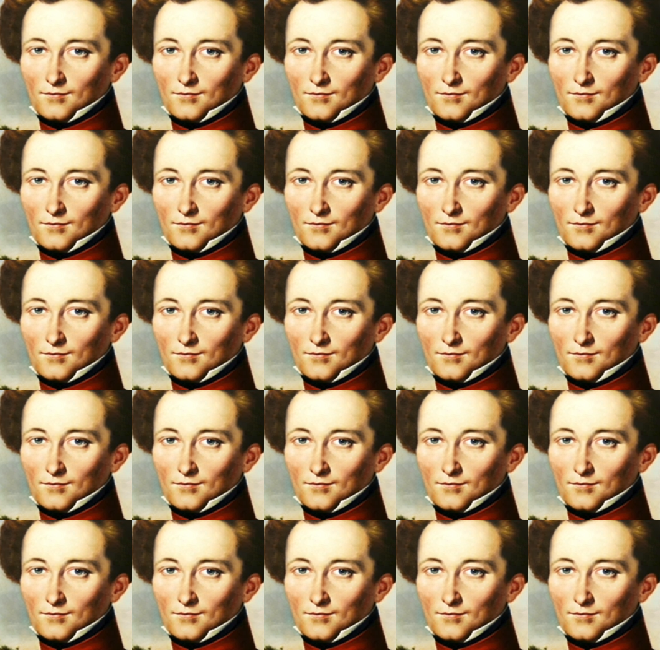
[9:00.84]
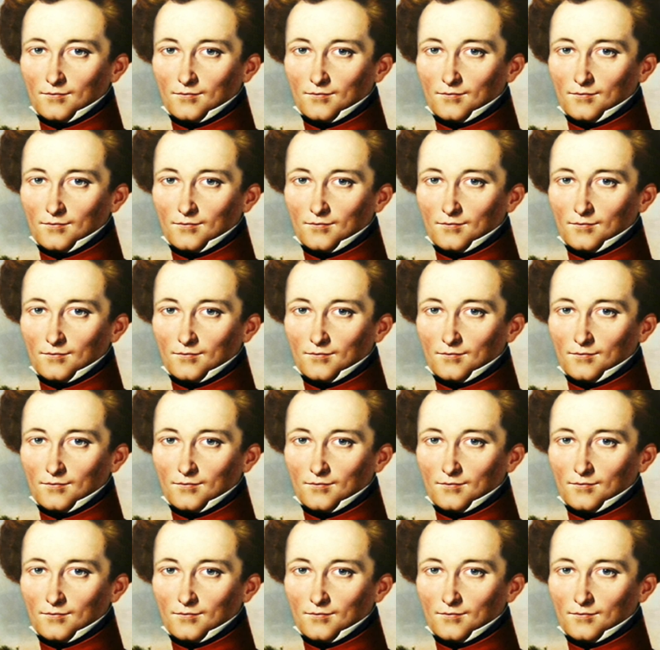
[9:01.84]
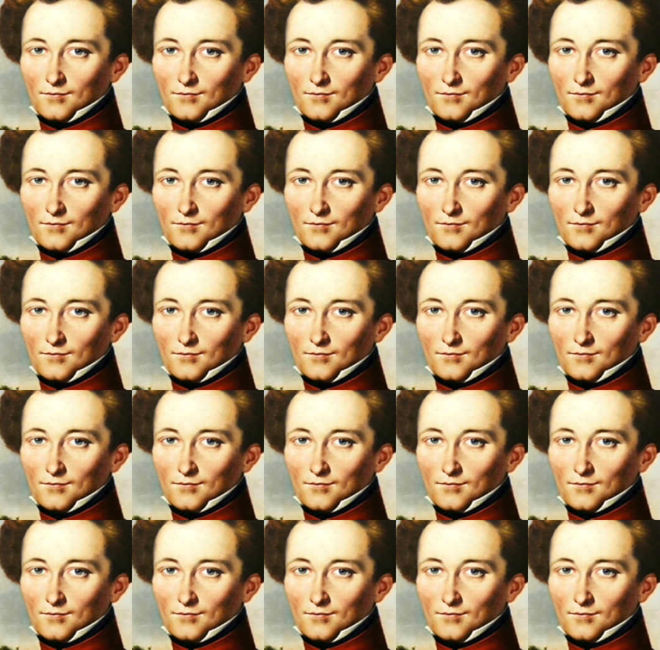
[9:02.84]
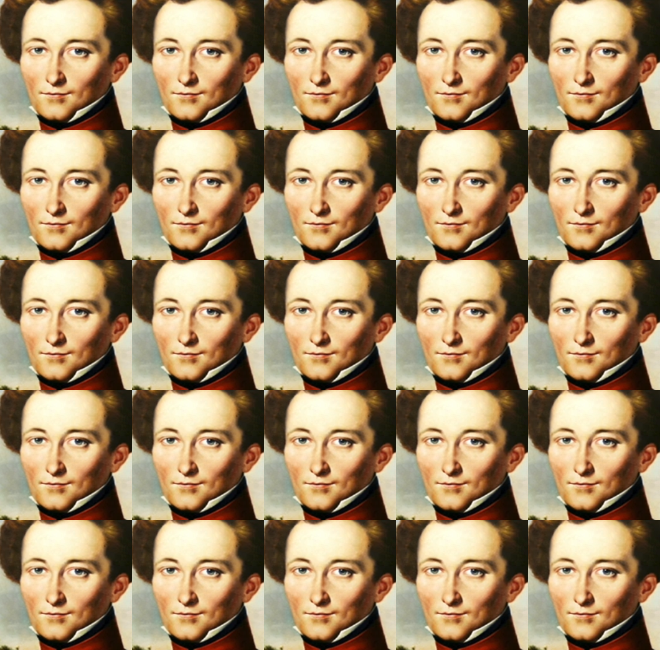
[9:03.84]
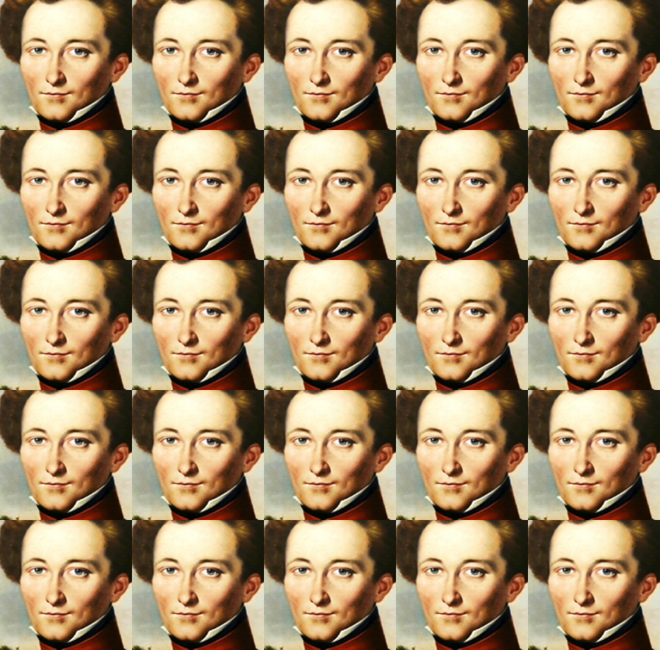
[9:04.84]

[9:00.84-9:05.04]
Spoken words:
[no speech]